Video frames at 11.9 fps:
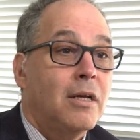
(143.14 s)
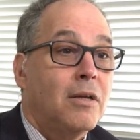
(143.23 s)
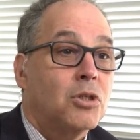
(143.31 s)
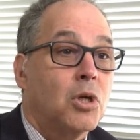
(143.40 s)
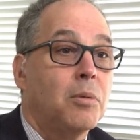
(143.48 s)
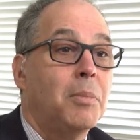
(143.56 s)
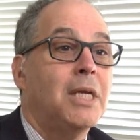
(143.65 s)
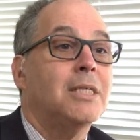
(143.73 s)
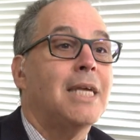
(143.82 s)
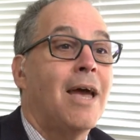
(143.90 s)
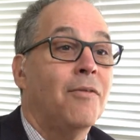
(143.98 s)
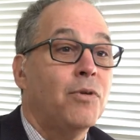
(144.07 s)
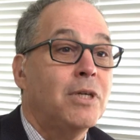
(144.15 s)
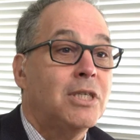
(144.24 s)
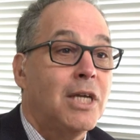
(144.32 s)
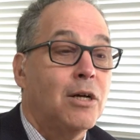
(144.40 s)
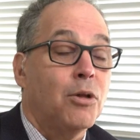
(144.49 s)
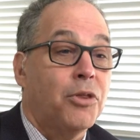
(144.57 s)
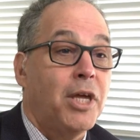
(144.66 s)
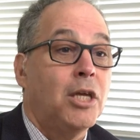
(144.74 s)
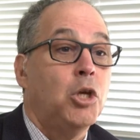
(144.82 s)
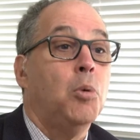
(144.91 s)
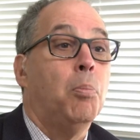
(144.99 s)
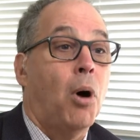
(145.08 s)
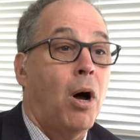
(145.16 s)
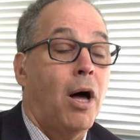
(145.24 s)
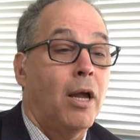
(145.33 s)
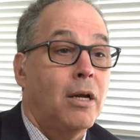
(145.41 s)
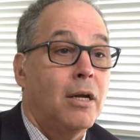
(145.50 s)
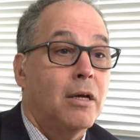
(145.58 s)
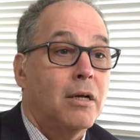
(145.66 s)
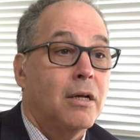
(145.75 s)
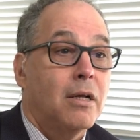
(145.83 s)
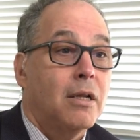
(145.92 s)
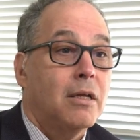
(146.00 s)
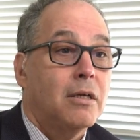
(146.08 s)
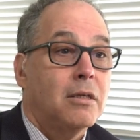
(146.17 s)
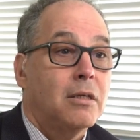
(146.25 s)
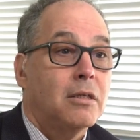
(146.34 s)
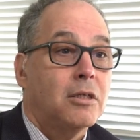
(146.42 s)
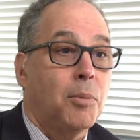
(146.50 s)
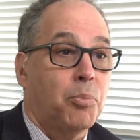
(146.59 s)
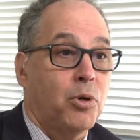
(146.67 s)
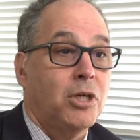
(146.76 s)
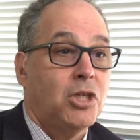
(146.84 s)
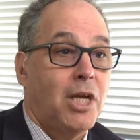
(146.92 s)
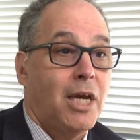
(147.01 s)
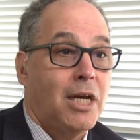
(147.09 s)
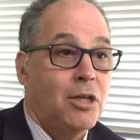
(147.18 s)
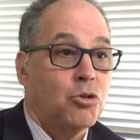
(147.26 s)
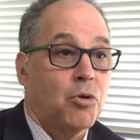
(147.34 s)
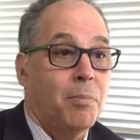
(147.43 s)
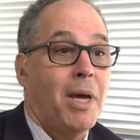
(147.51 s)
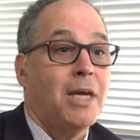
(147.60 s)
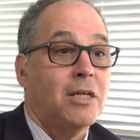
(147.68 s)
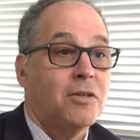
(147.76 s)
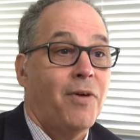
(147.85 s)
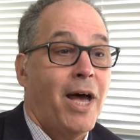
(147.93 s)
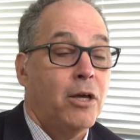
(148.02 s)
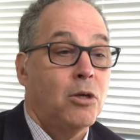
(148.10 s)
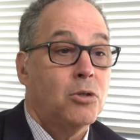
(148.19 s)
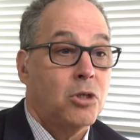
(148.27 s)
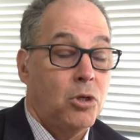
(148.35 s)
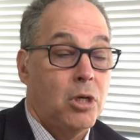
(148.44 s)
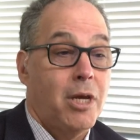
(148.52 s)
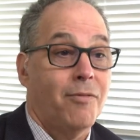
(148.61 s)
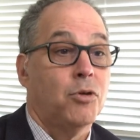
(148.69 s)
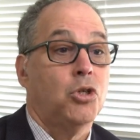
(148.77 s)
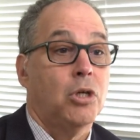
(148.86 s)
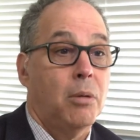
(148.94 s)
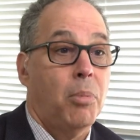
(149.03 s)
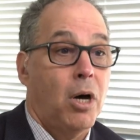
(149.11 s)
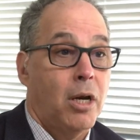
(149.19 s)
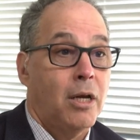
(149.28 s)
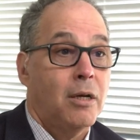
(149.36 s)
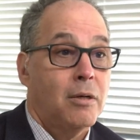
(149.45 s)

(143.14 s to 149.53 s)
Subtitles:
So it means every single thing you bought depreciated in tremendous value, so you never should have bought it.